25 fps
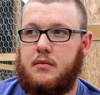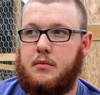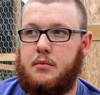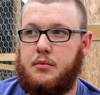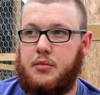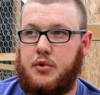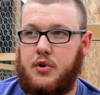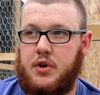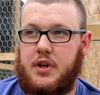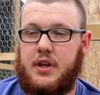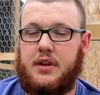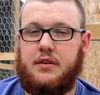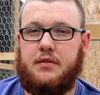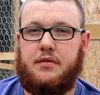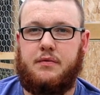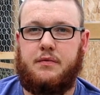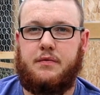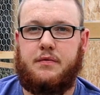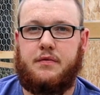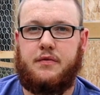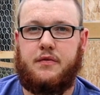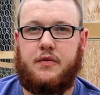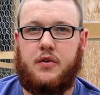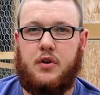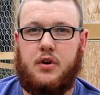breed
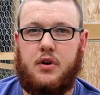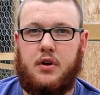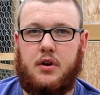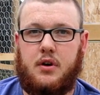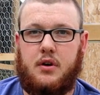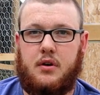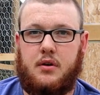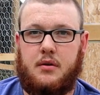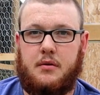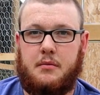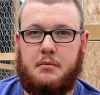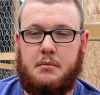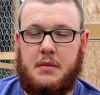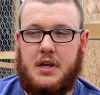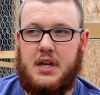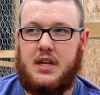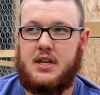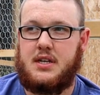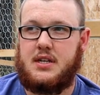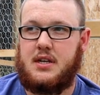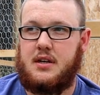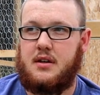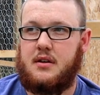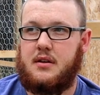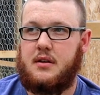for
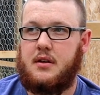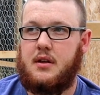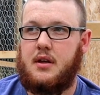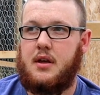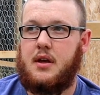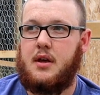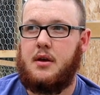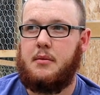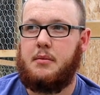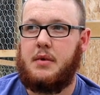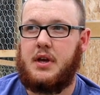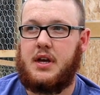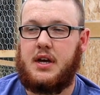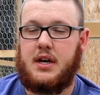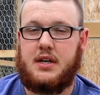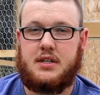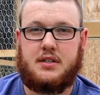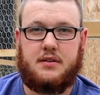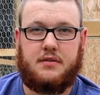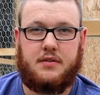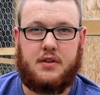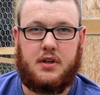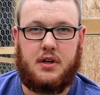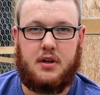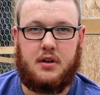meat, because
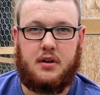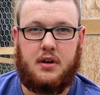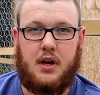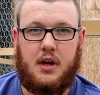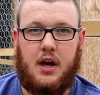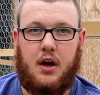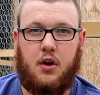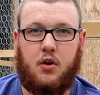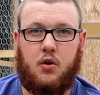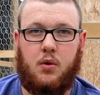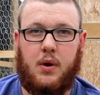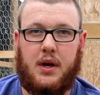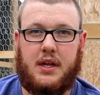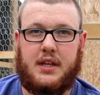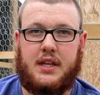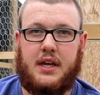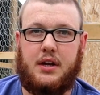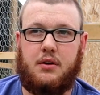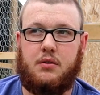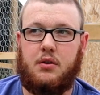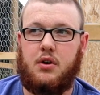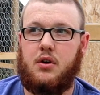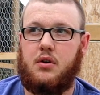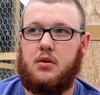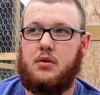of how quick they
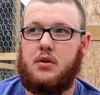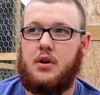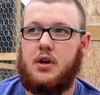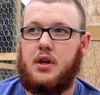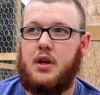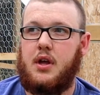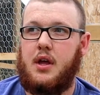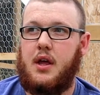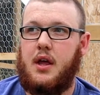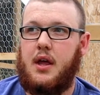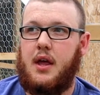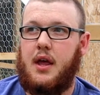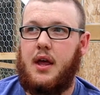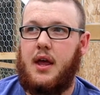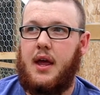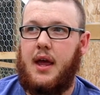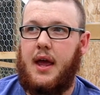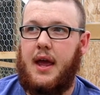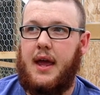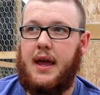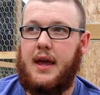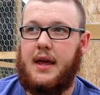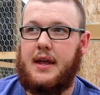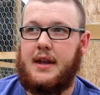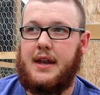grow
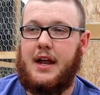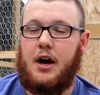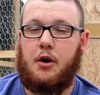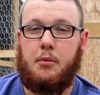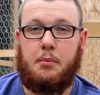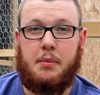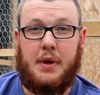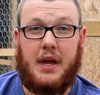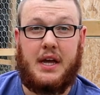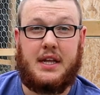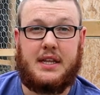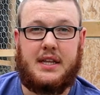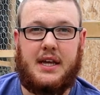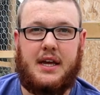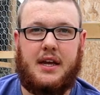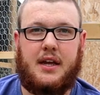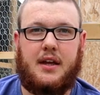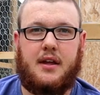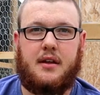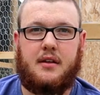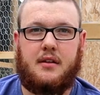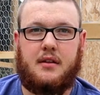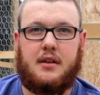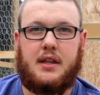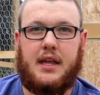and how big they
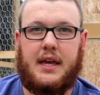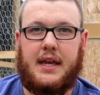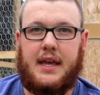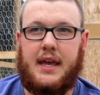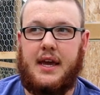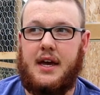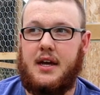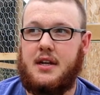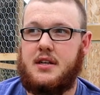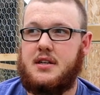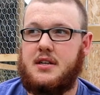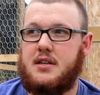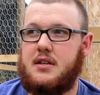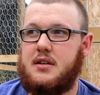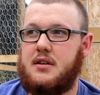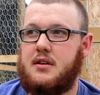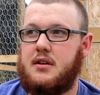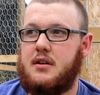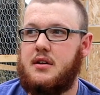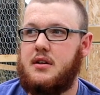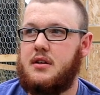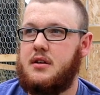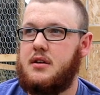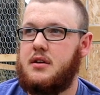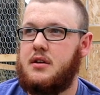get.
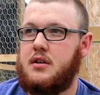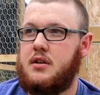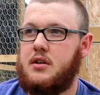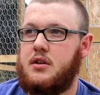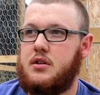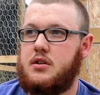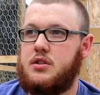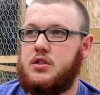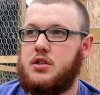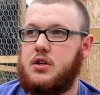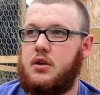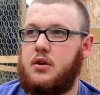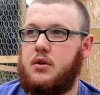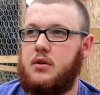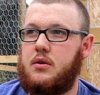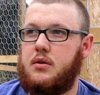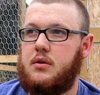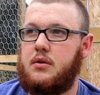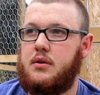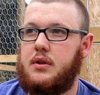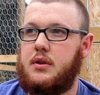So